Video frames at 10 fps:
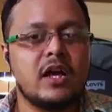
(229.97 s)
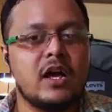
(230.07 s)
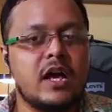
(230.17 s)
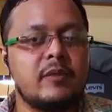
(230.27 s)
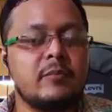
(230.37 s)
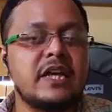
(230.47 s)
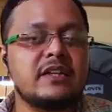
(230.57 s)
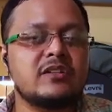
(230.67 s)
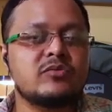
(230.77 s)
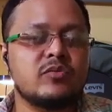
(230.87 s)
and make
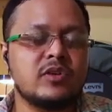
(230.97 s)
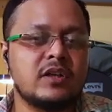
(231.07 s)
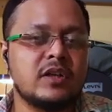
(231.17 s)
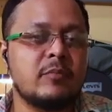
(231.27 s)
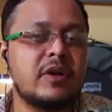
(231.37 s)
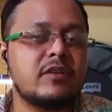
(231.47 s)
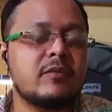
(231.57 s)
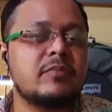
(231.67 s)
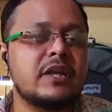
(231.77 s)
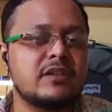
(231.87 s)
this world a better
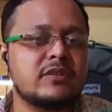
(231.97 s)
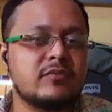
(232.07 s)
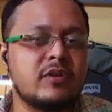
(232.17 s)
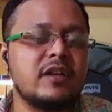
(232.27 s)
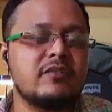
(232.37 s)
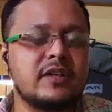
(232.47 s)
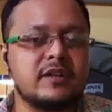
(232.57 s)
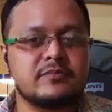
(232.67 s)
place for living?